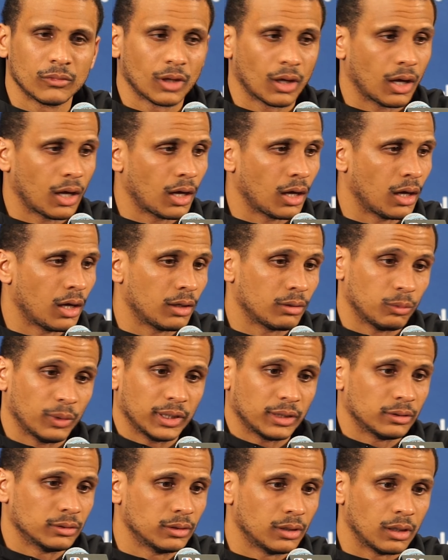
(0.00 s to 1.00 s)

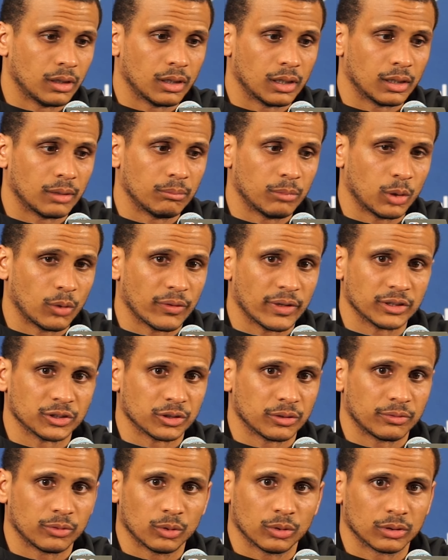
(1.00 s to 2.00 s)
Both ends
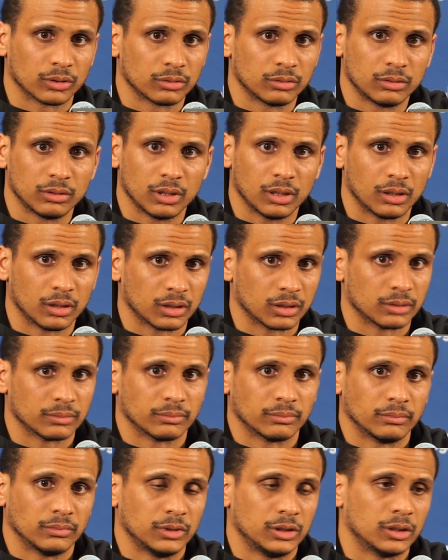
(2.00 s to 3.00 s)
of the floor.
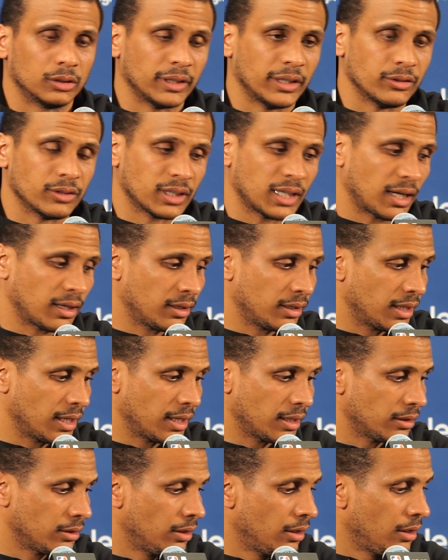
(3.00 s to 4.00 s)
You know, he's the kind of
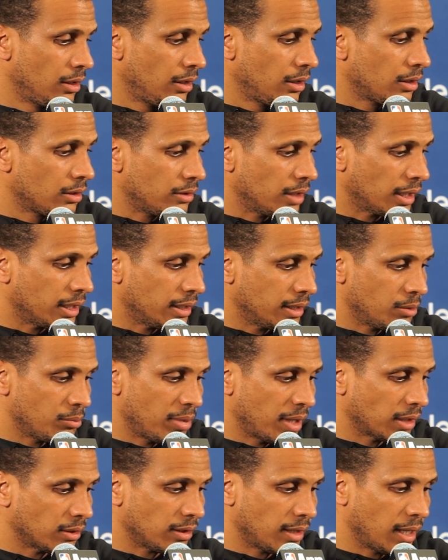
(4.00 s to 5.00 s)
guy that can
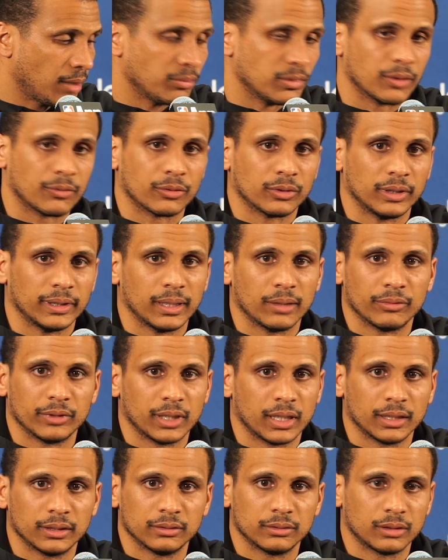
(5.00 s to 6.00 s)
impact the game differently every
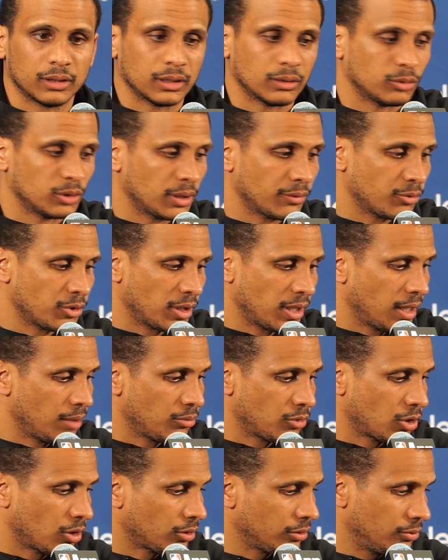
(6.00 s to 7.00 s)
night. Whatever the game
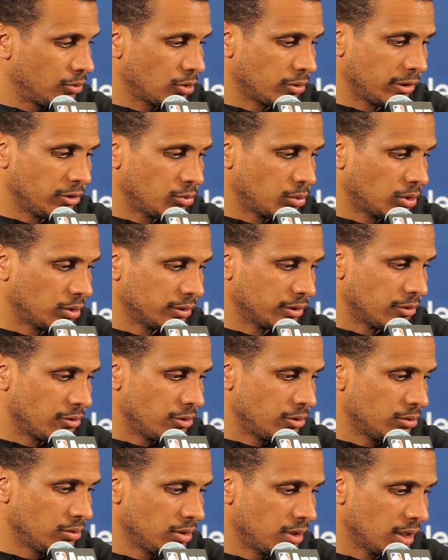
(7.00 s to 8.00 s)
calls for, he's willing to
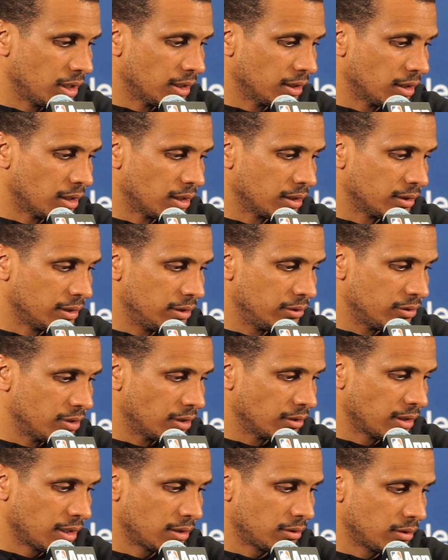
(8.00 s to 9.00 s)
do, and he's
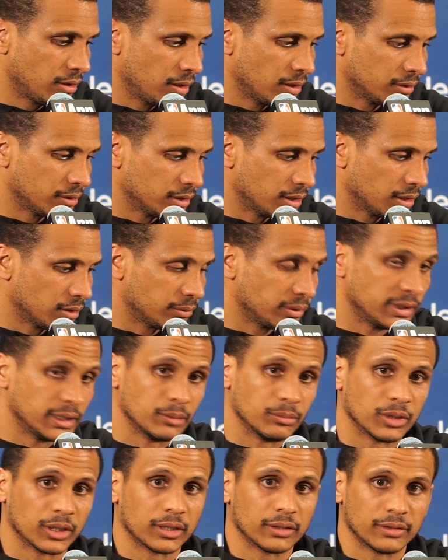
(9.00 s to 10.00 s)
done that, and we need
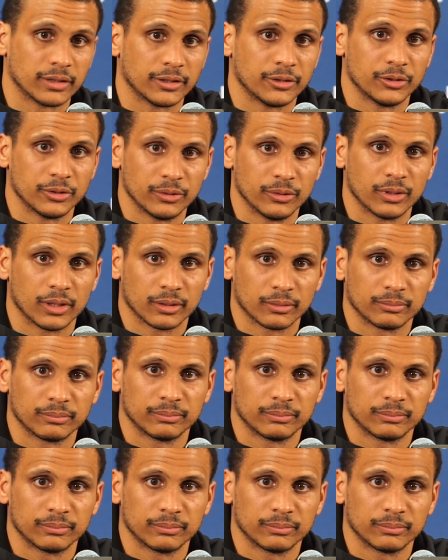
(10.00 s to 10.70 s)
him to continue to do that.